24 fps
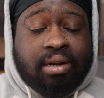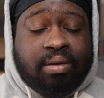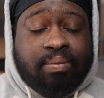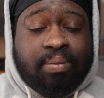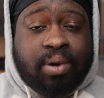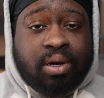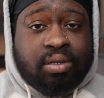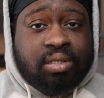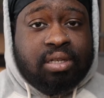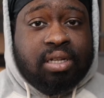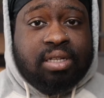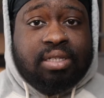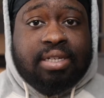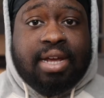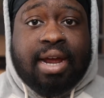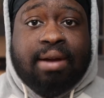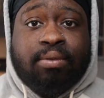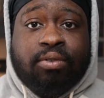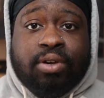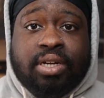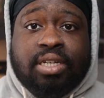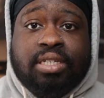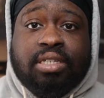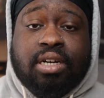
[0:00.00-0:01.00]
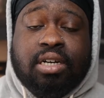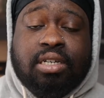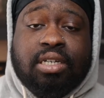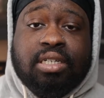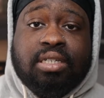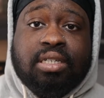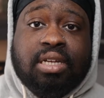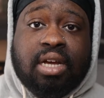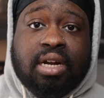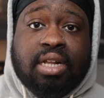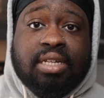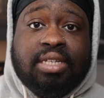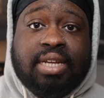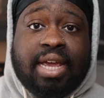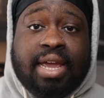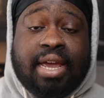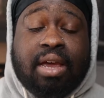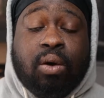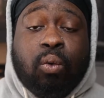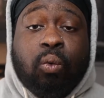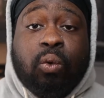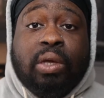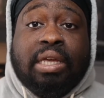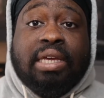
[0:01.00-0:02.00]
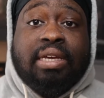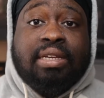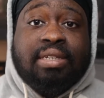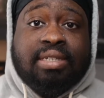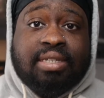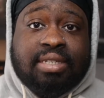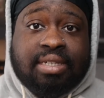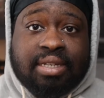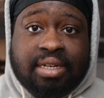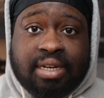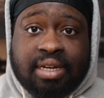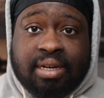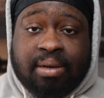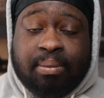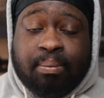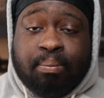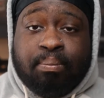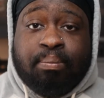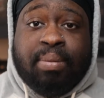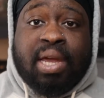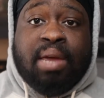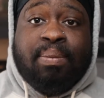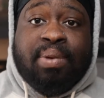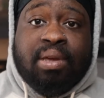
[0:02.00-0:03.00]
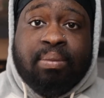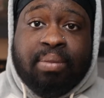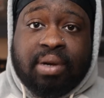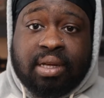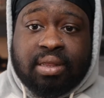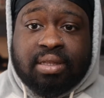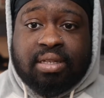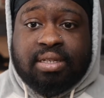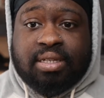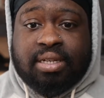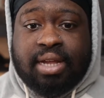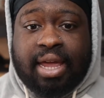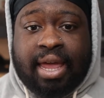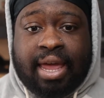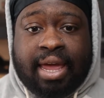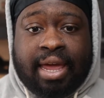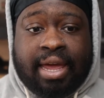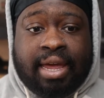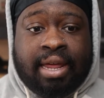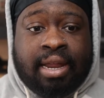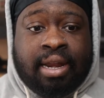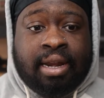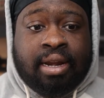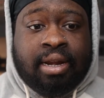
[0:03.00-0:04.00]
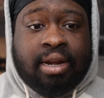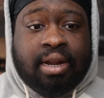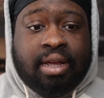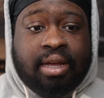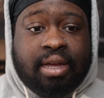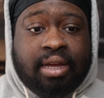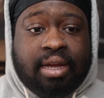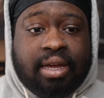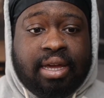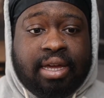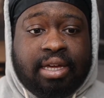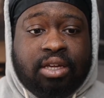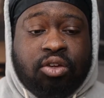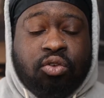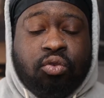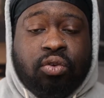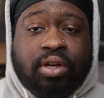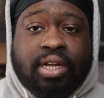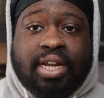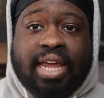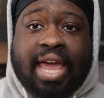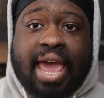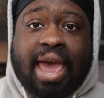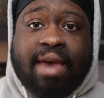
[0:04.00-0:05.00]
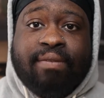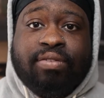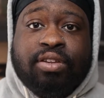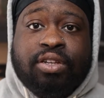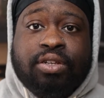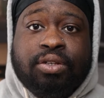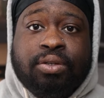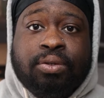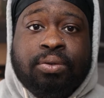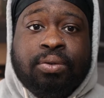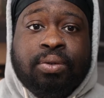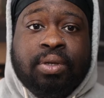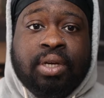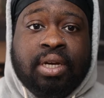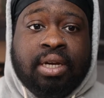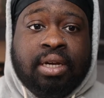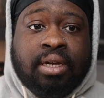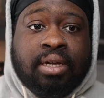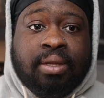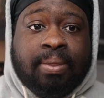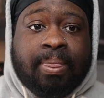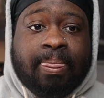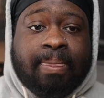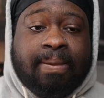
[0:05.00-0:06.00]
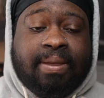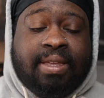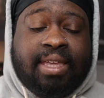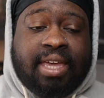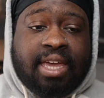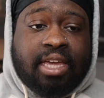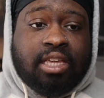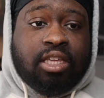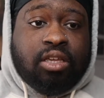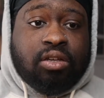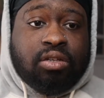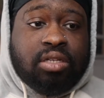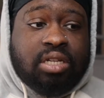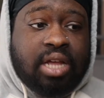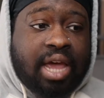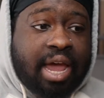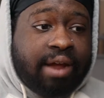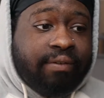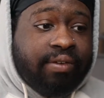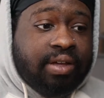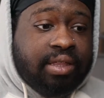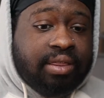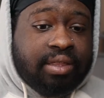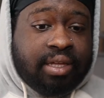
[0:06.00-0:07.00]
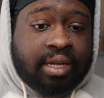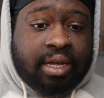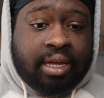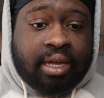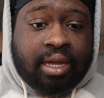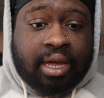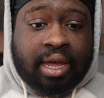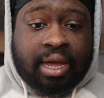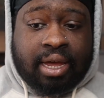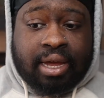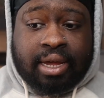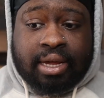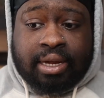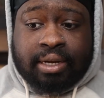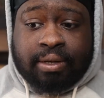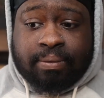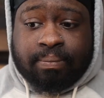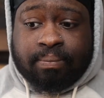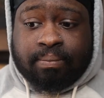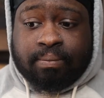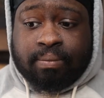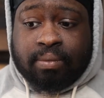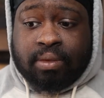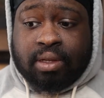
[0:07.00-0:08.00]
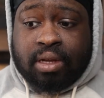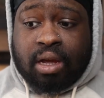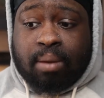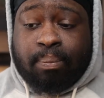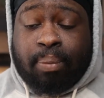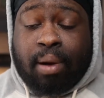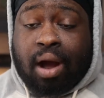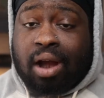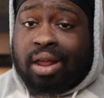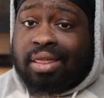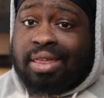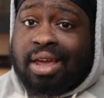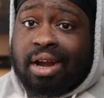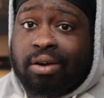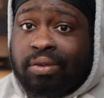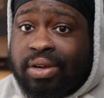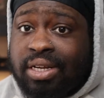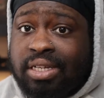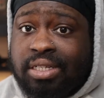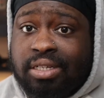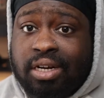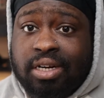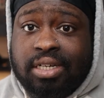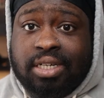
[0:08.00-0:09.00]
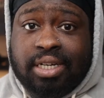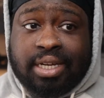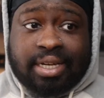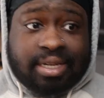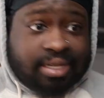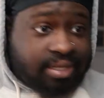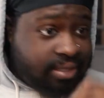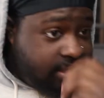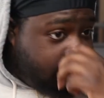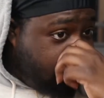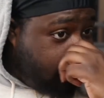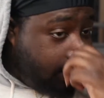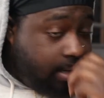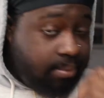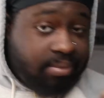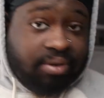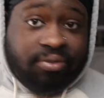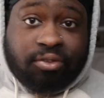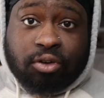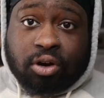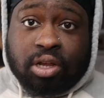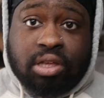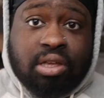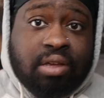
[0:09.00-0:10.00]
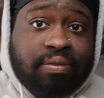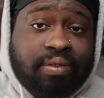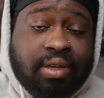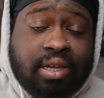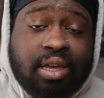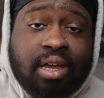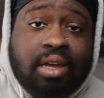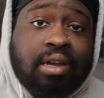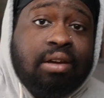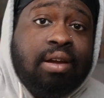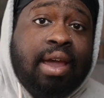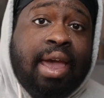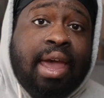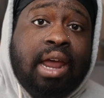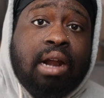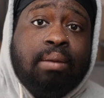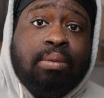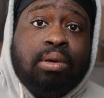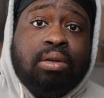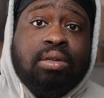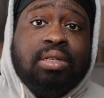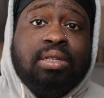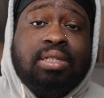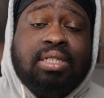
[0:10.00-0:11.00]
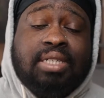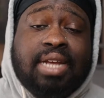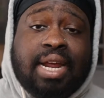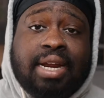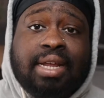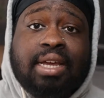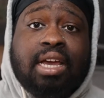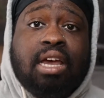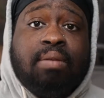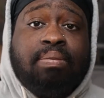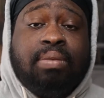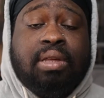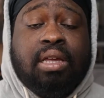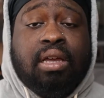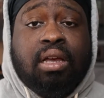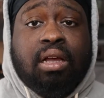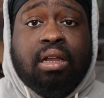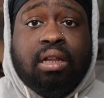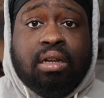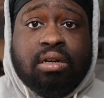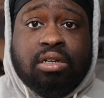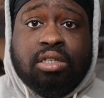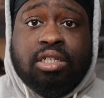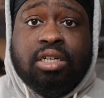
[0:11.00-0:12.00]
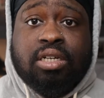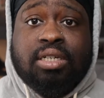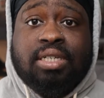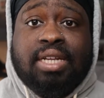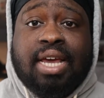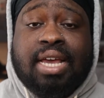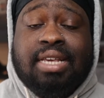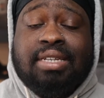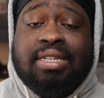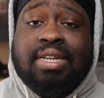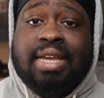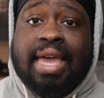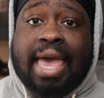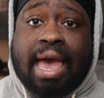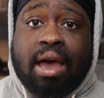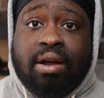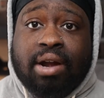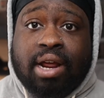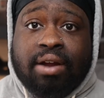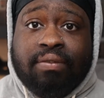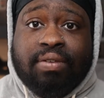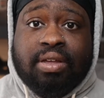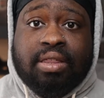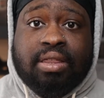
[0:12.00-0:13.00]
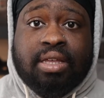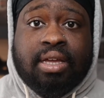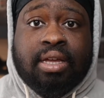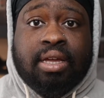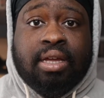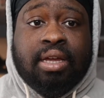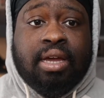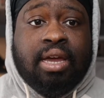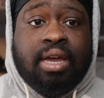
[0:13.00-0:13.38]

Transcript: most of the time research is going to take weeks, maybe months, and you really have to get used to everything. And part of that research is, before you even get your animal, setting up the enclosure, testing out everything,